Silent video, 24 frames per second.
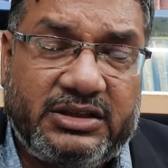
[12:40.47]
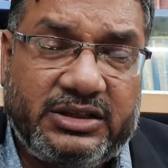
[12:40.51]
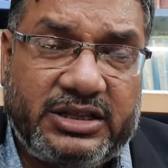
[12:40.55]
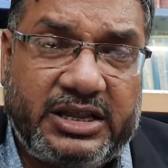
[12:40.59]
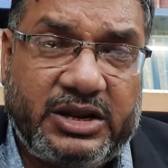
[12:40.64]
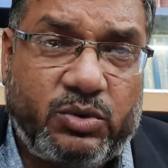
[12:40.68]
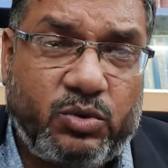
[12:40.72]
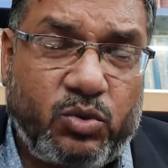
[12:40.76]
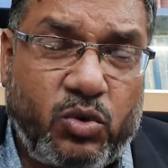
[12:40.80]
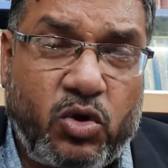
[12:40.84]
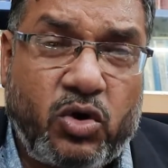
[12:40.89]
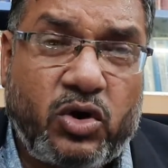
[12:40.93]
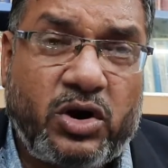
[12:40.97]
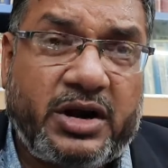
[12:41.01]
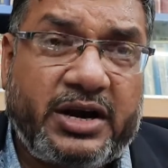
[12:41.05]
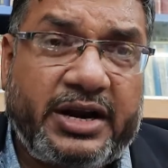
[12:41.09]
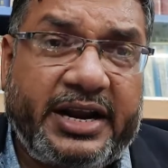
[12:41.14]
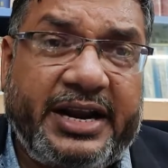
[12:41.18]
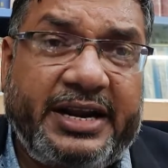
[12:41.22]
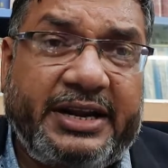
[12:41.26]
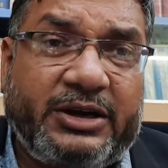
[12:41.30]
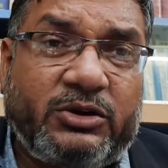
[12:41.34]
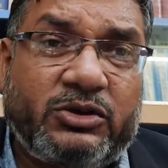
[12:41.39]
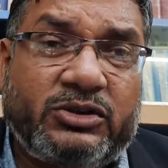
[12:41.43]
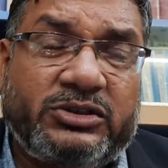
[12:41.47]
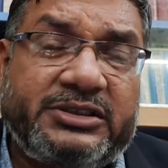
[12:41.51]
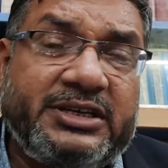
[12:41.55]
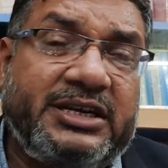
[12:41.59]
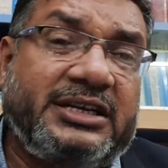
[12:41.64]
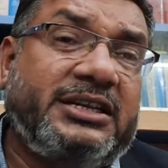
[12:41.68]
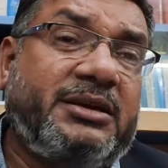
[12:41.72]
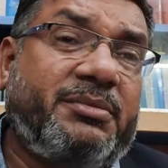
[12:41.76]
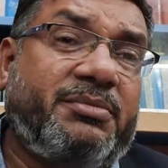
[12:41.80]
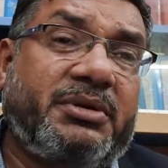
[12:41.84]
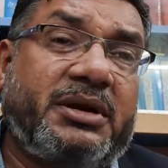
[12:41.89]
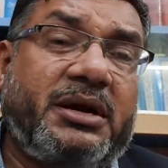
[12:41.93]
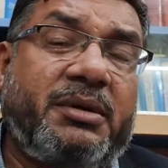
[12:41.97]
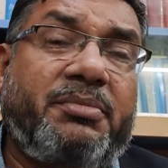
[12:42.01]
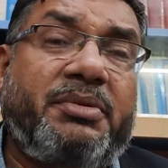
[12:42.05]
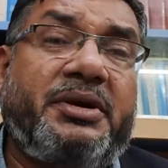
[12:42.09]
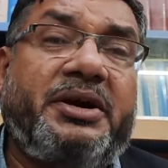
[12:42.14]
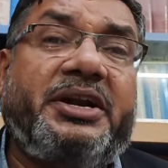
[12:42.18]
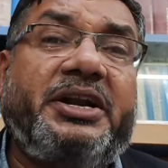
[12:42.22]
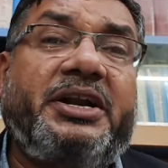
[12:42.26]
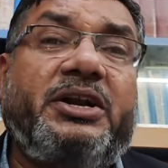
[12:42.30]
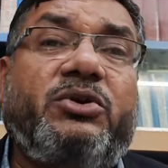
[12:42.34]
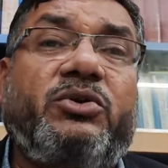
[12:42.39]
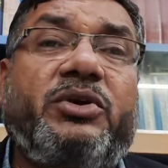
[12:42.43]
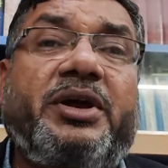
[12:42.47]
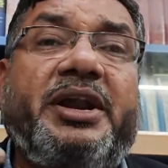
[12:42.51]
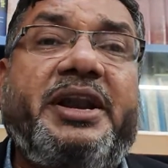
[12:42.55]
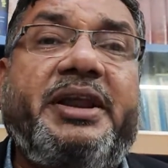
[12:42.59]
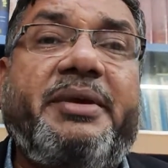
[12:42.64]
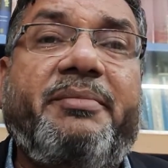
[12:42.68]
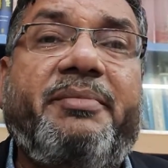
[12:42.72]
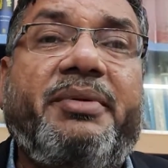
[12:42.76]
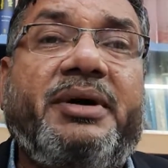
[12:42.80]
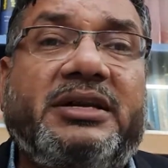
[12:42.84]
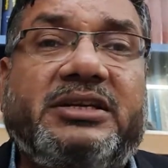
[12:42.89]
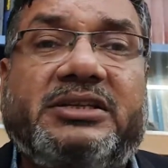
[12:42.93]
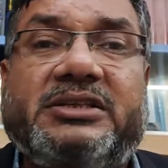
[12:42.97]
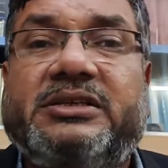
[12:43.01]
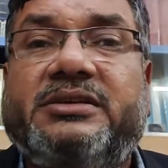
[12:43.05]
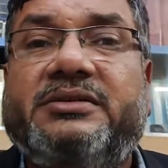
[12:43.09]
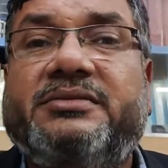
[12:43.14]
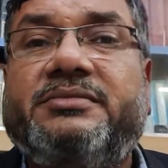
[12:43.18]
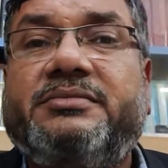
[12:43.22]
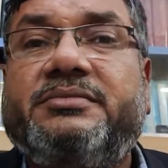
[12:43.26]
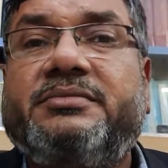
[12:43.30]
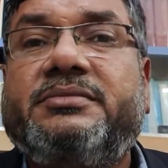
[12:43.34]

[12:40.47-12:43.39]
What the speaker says: their own right to sell the property to any person.